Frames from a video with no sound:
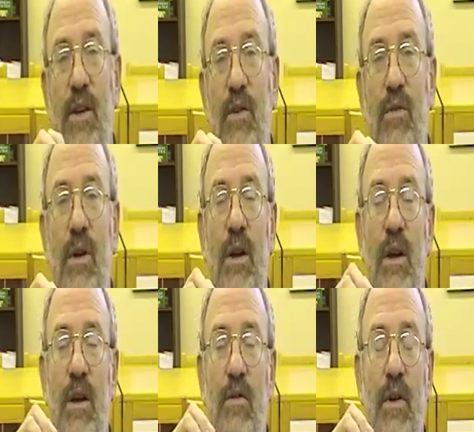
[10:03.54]
you
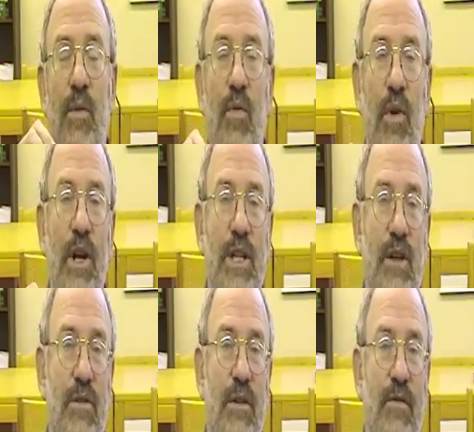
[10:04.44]
reward
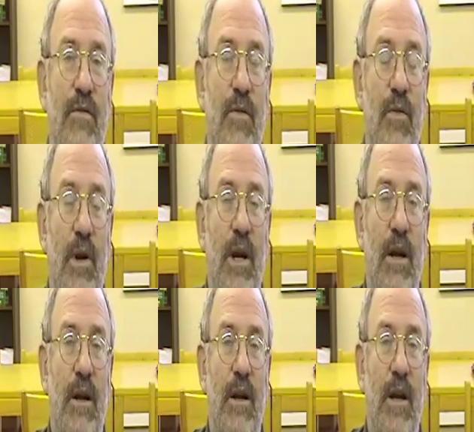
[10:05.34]
children
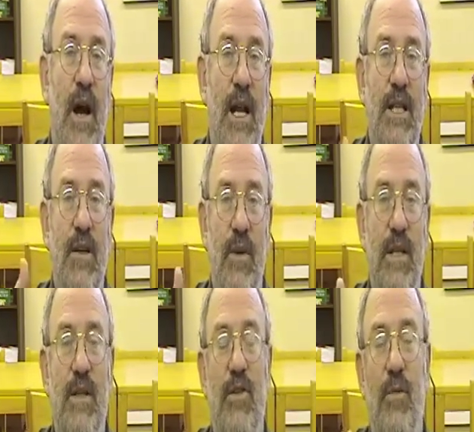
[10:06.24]
for
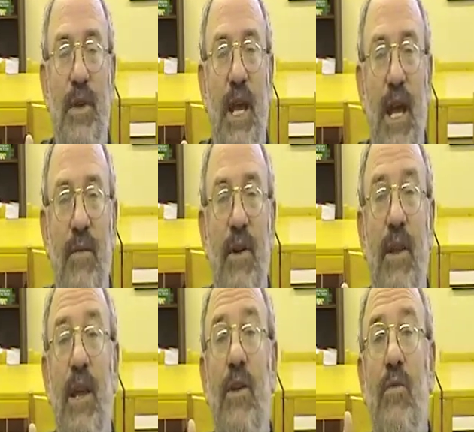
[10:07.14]
consequences or behavior
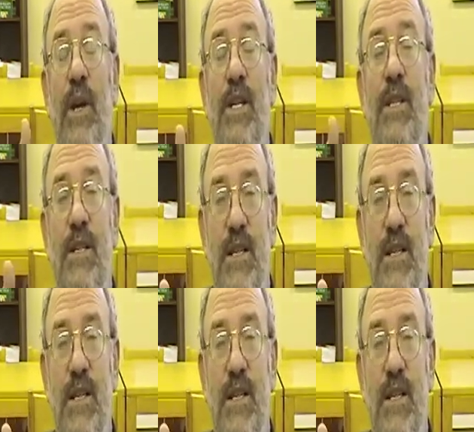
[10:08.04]
that you wish to